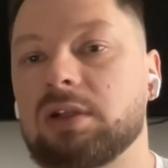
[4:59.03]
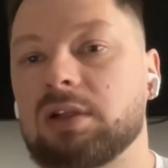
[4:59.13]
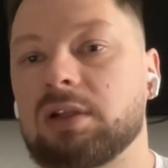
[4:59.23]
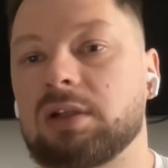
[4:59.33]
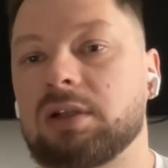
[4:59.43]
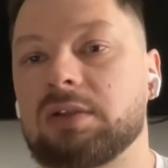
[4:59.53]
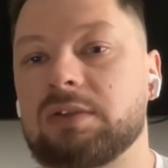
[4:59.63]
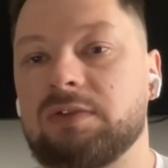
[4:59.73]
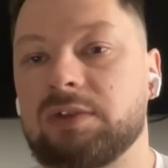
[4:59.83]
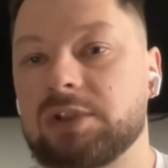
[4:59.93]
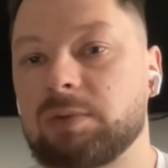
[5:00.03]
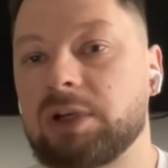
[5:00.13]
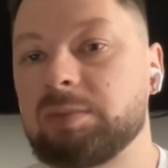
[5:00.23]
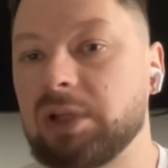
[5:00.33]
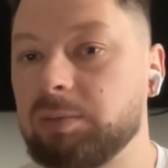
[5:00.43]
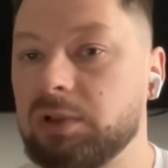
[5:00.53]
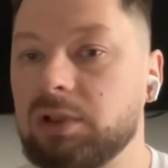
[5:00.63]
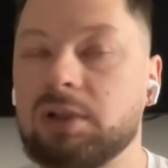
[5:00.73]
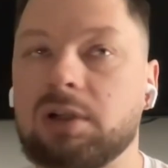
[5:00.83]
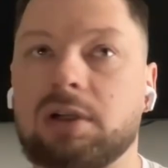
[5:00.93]
the first white
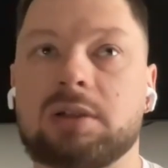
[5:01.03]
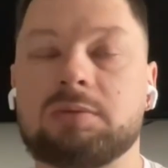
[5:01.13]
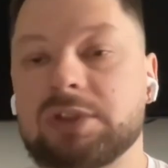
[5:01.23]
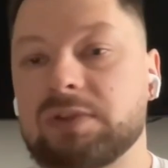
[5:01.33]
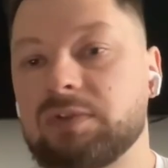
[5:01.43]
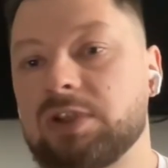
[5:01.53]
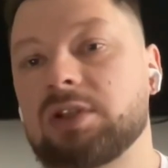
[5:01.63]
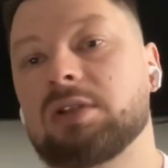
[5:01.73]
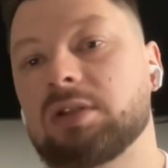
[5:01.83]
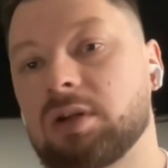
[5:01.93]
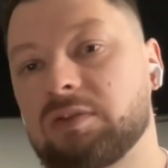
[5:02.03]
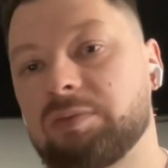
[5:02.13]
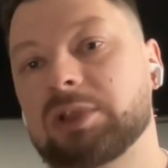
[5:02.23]
paper with a vision of